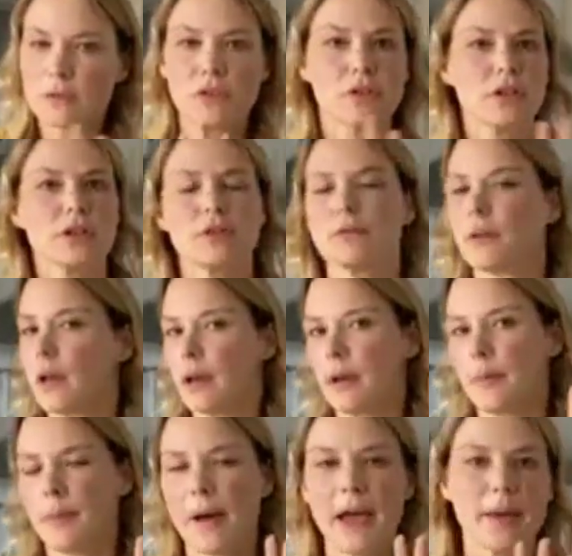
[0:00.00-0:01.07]
You
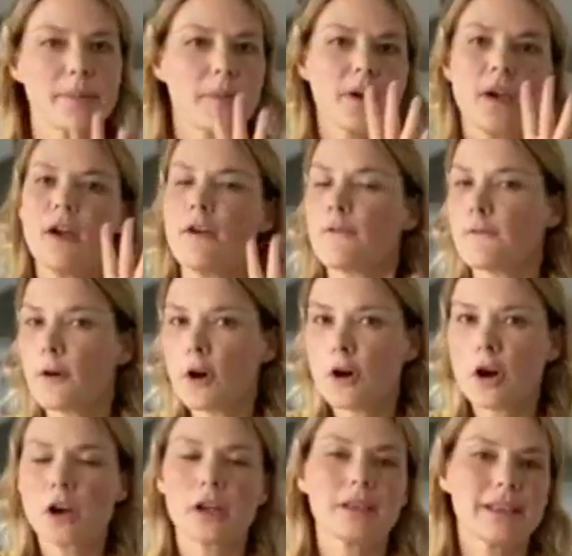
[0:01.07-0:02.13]
can pipe
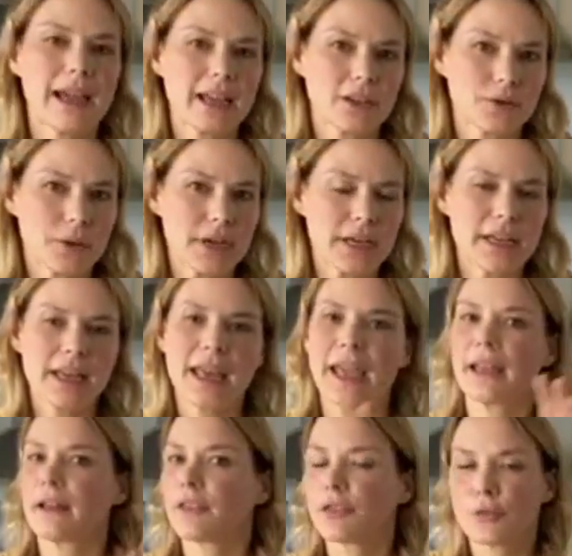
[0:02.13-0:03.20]
4 light green
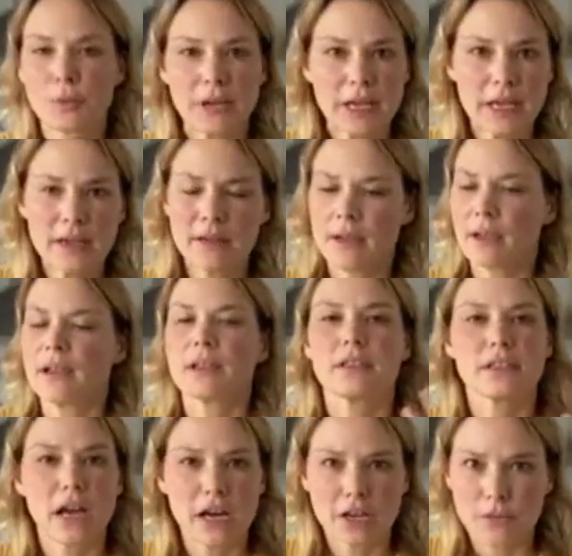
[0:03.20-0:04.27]
and 3
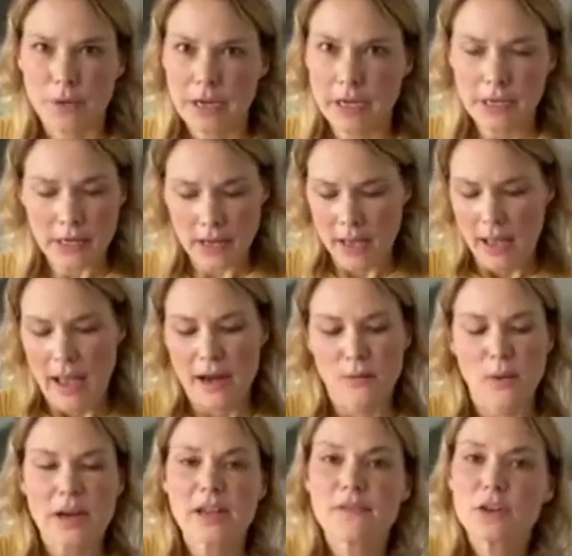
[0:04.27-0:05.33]
dark green. And
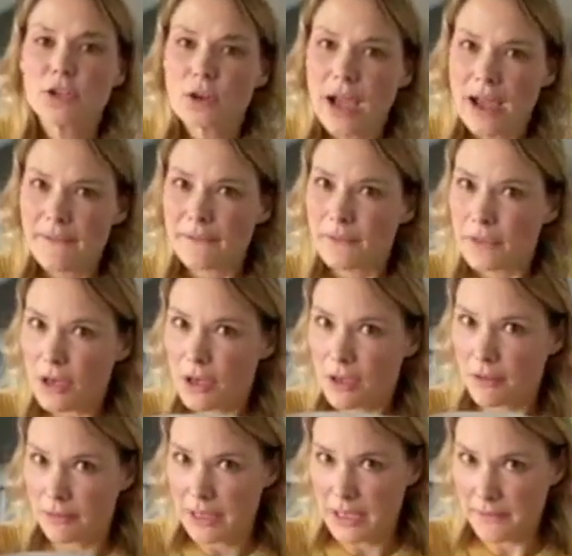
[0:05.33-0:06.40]
whenever you have
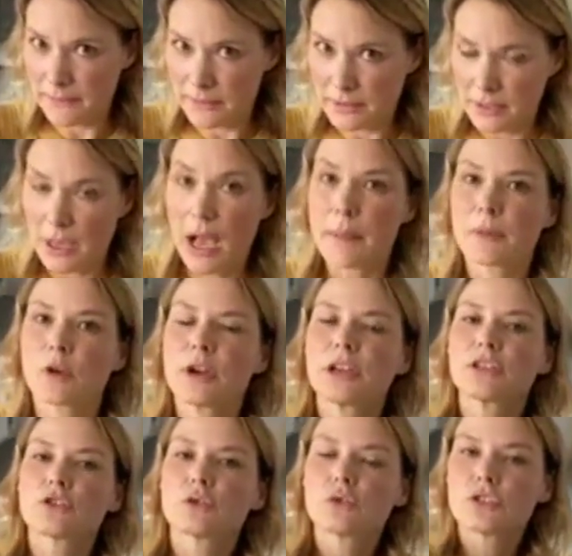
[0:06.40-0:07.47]
the leaves, I'm
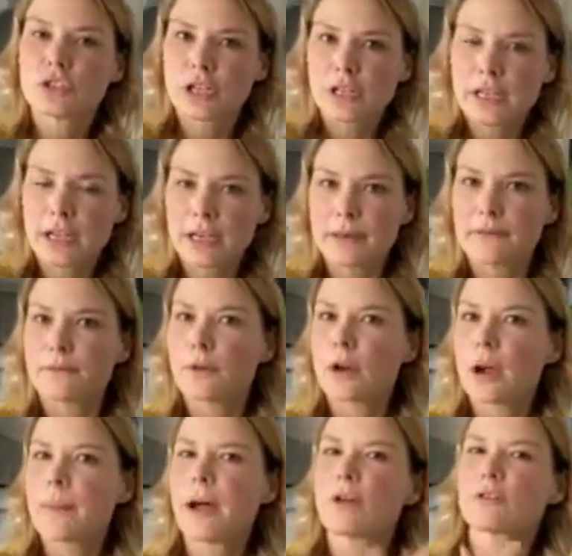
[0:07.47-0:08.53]
going to chill it
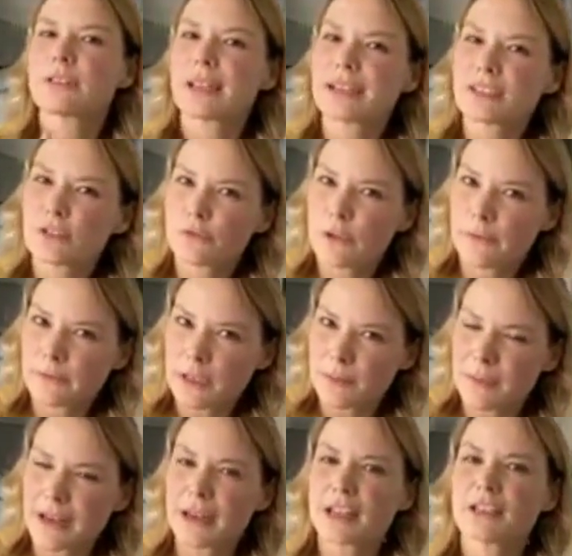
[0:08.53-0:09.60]
for about 10 to
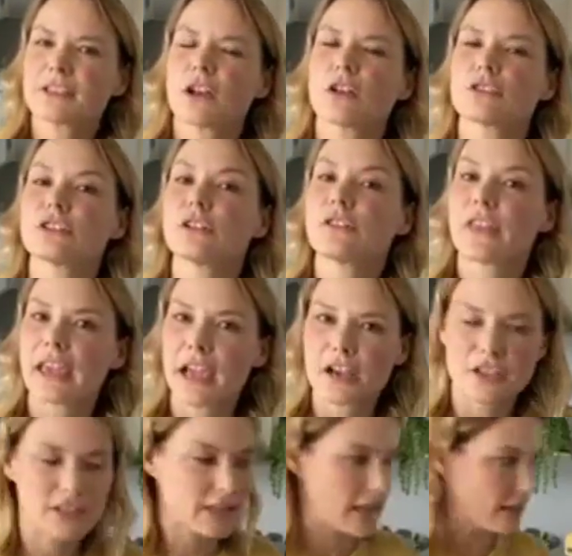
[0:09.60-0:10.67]
15 minutes until they are
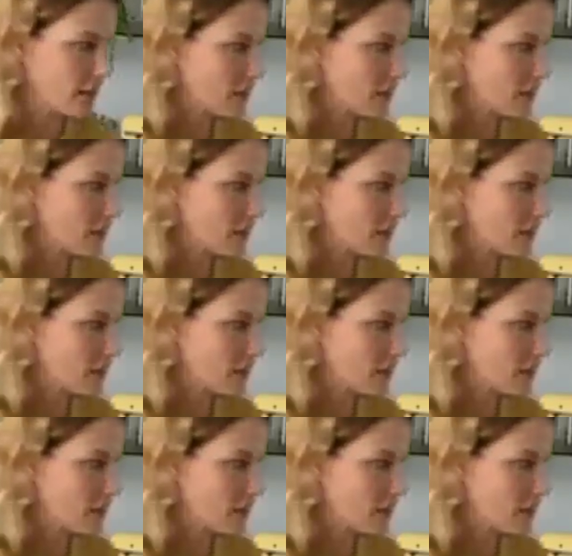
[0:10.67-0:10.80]
set.